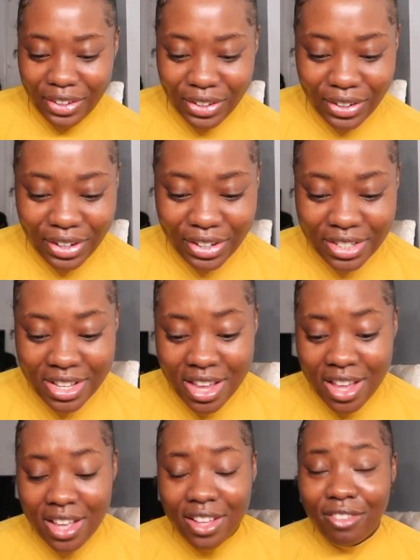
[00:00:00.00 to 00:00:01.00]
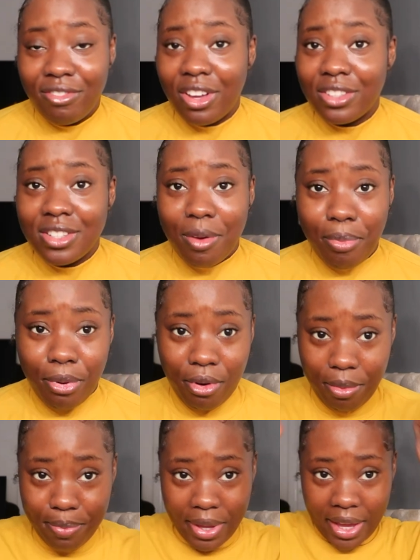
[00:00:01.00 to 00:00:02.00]
Who knows? Phones are
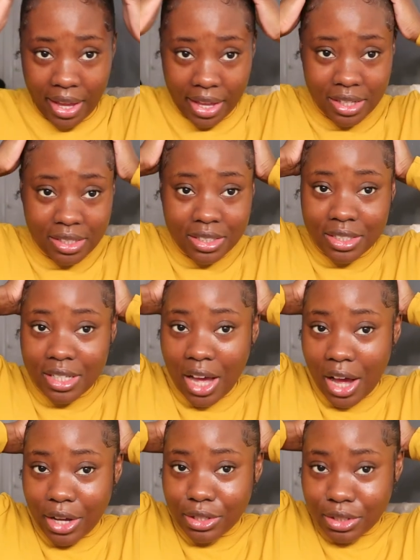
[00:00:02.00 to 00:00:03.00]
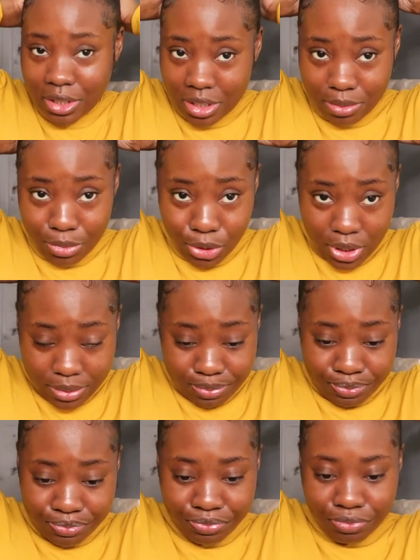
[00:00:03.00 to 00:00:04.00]
popping. So this
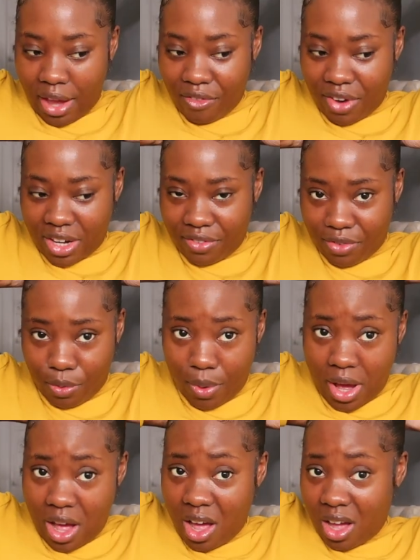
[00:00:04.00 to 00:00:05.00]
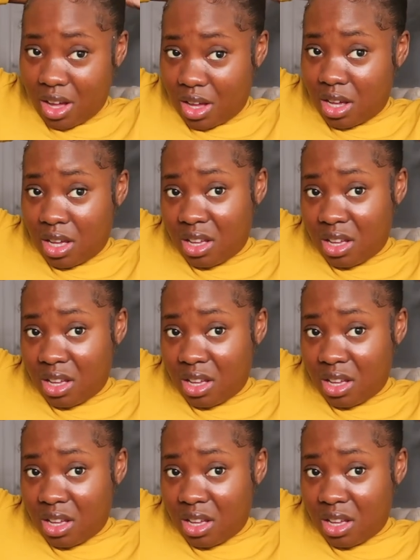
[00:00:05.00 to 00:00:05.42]
morning, getting ready for work.